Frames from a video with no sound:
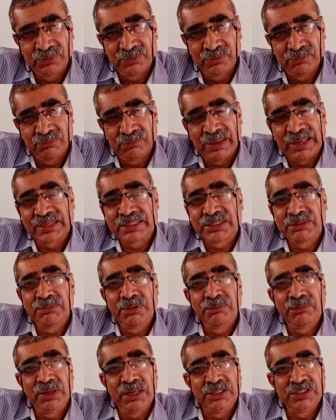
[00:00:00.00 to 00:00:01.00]

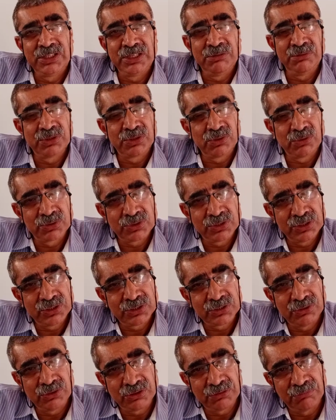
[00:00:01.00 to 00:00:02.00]
Maximum age limit also is
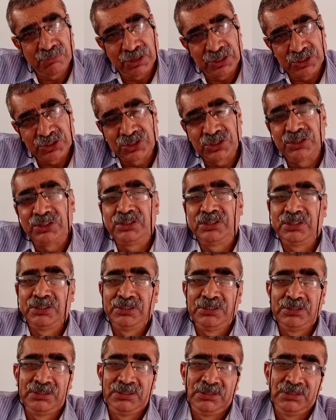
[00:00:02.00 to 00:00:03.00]
not mentioned.
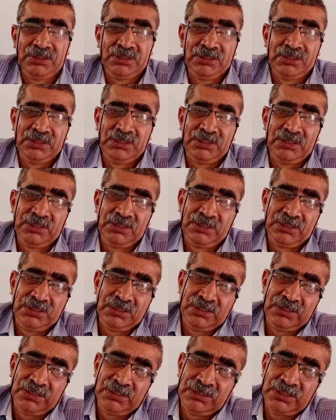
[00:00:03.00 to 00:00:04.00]

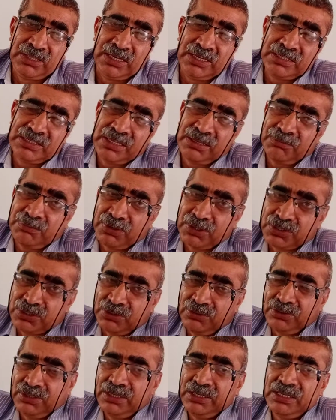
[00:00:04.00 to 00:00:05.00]
That is the
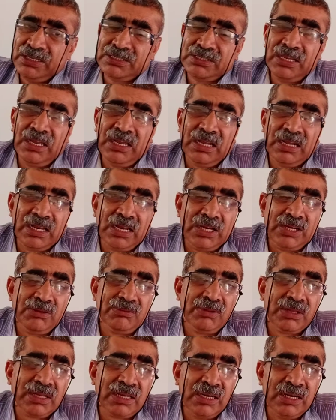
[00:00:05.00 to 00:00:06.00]
president. He is the head
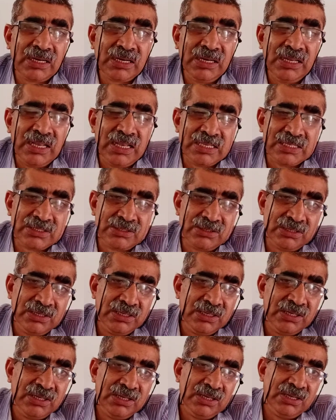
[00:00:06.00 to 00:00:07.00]
of the country
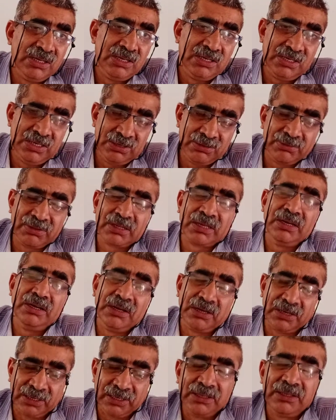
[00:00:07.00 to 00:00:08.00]
as head of the country.